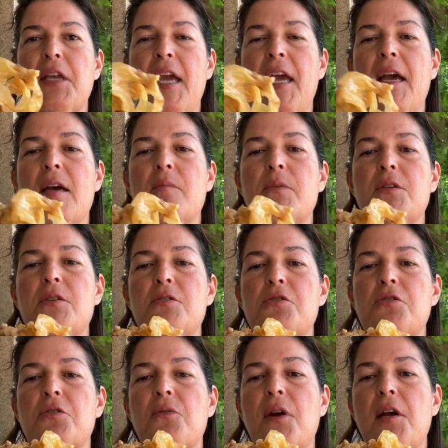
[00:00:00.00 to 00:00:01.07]
cabbage
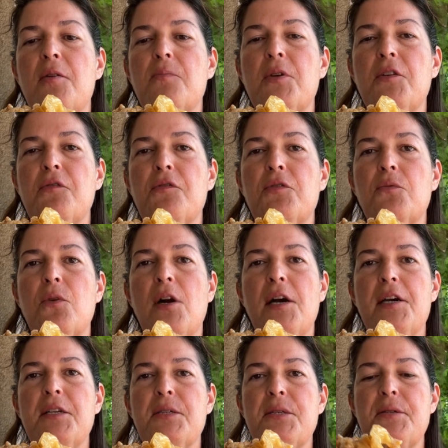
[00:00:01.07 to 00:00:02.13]
and ground beef and
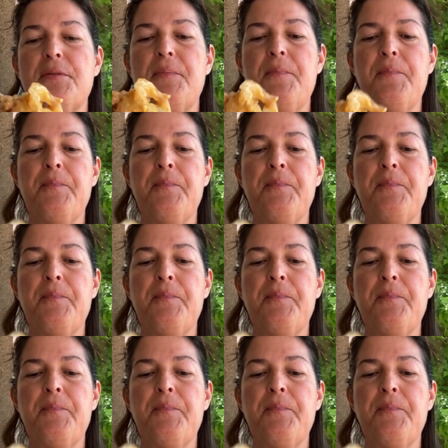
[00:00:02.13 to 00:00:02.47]
rice.